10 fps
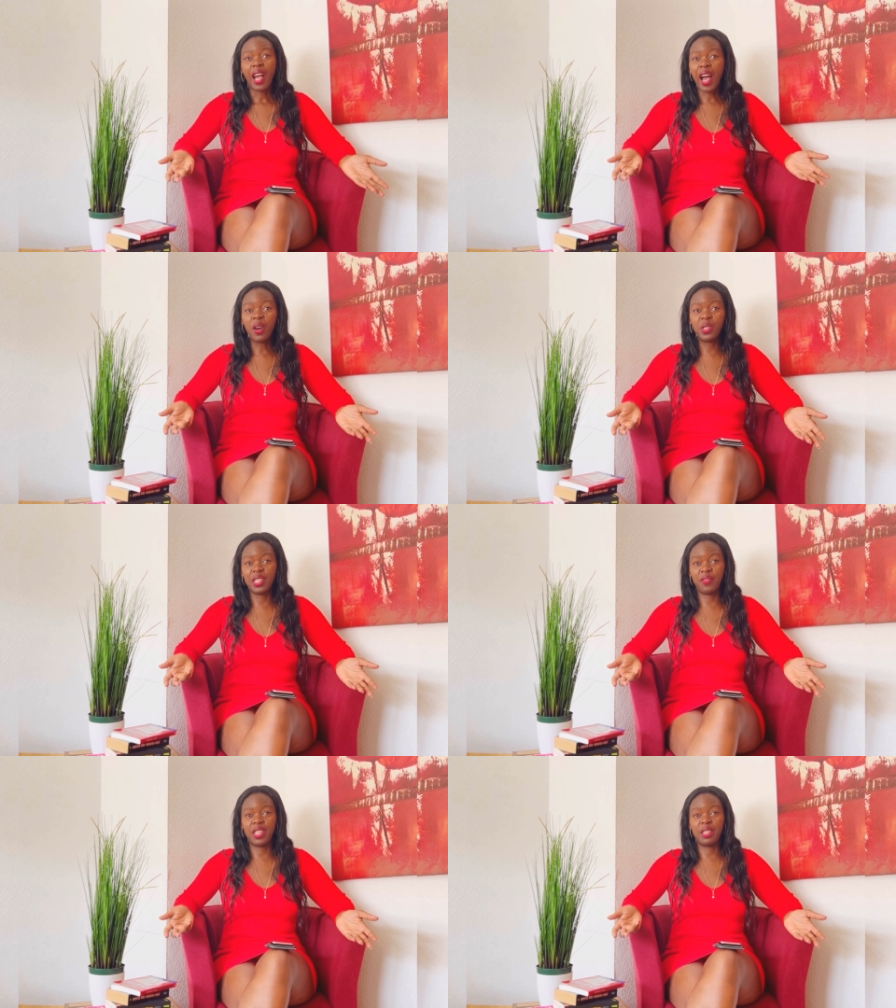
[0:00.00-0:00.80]
I would
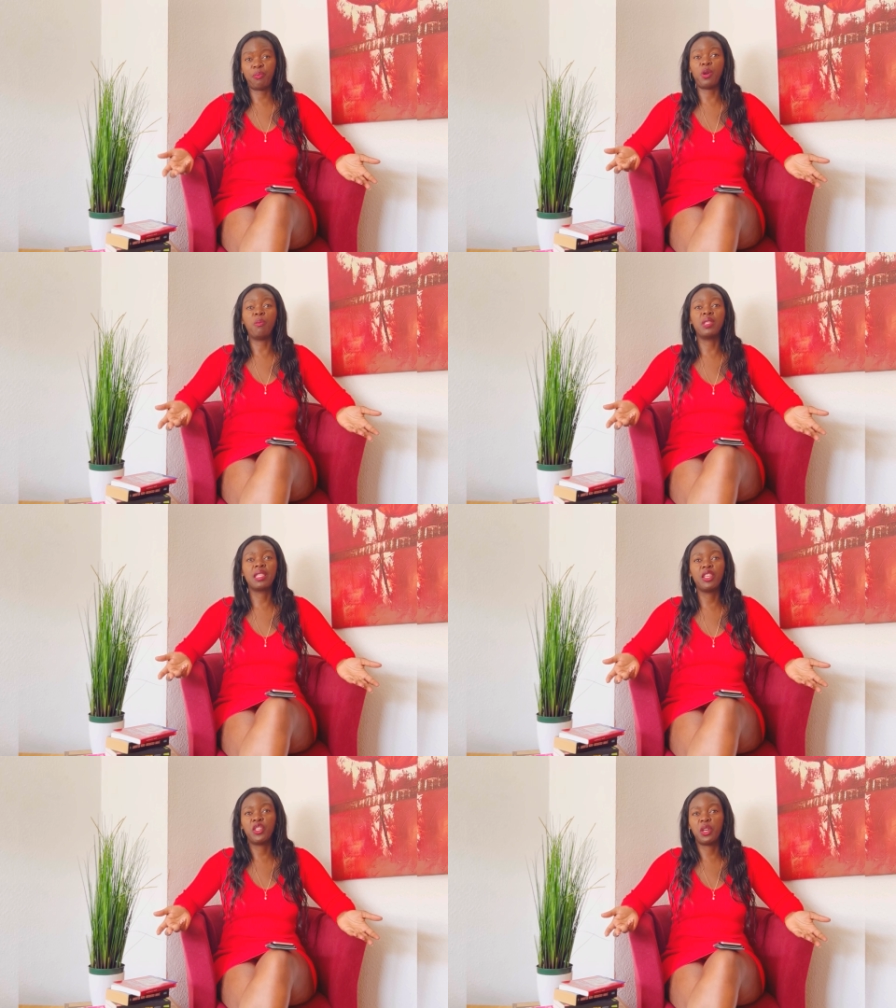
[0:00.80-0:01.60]
definitely probably
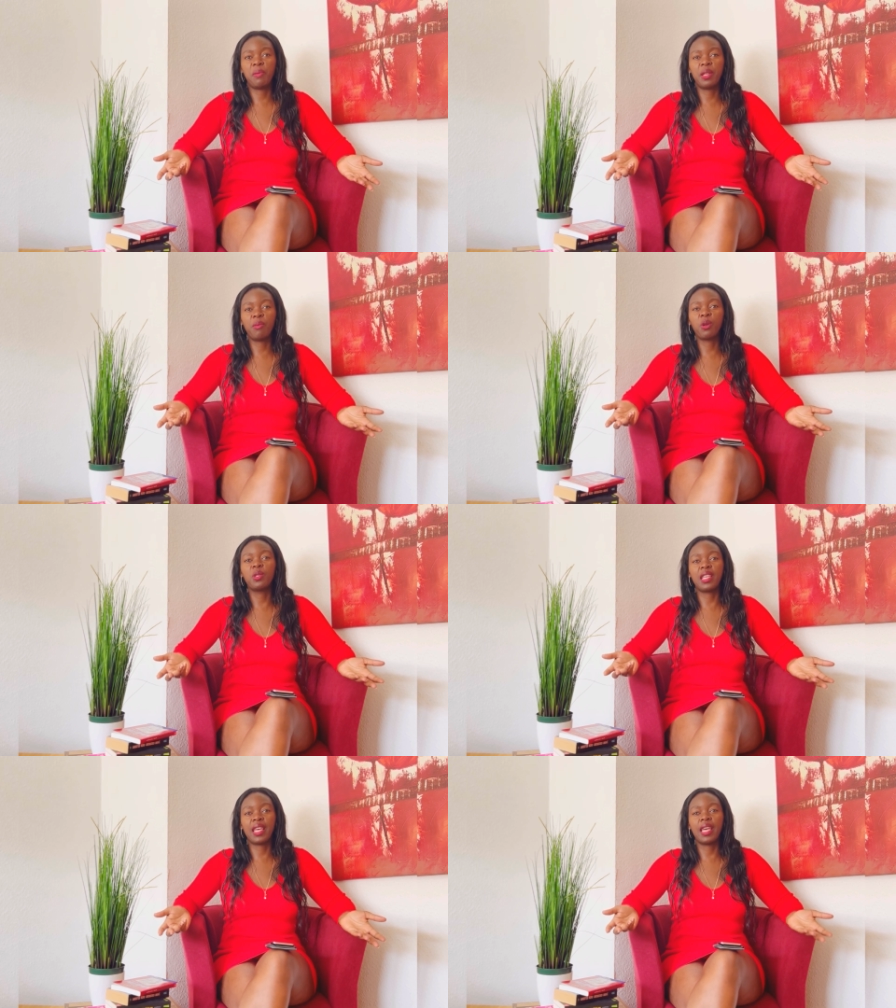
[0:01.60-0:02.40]
say Germany,
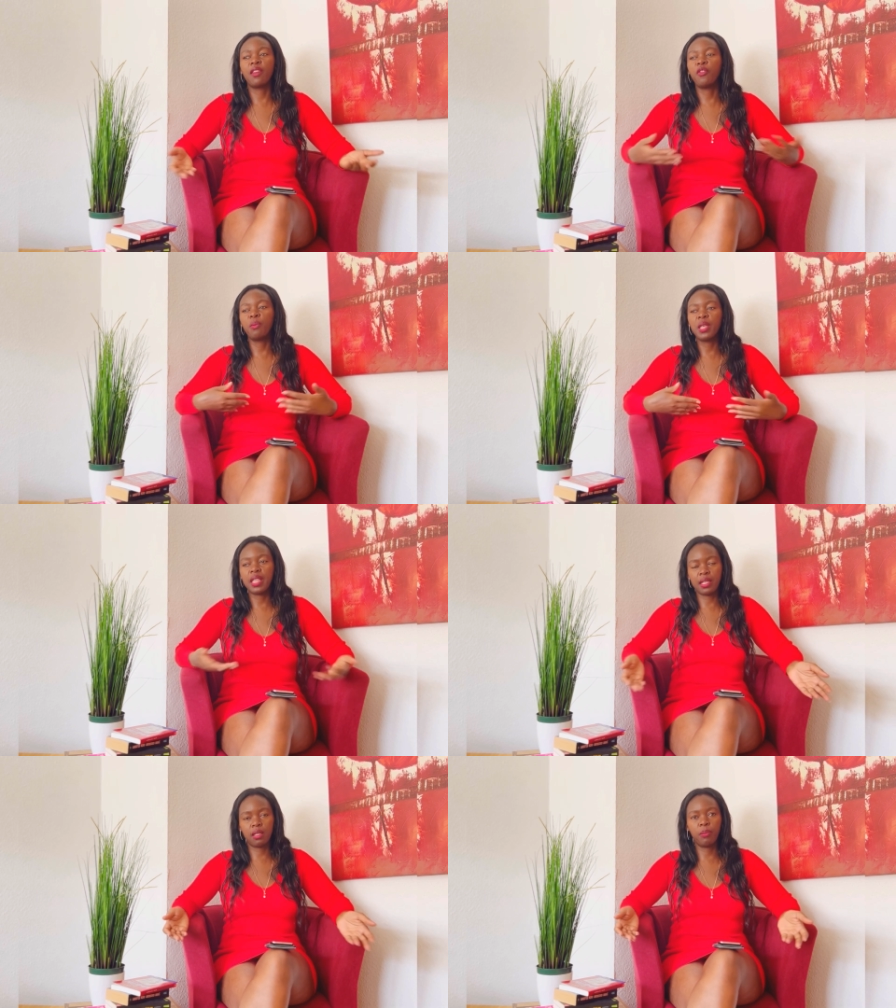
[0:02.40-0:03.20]
because again, for me,
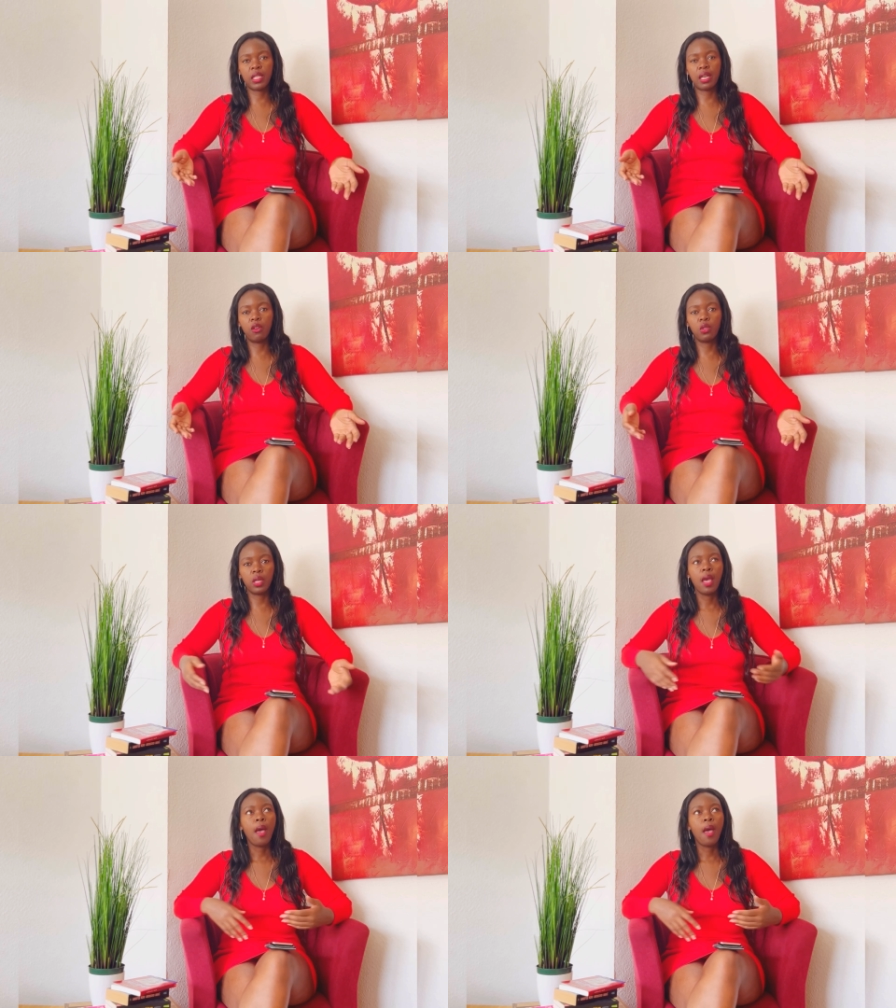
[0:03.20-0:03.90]
that's the best country.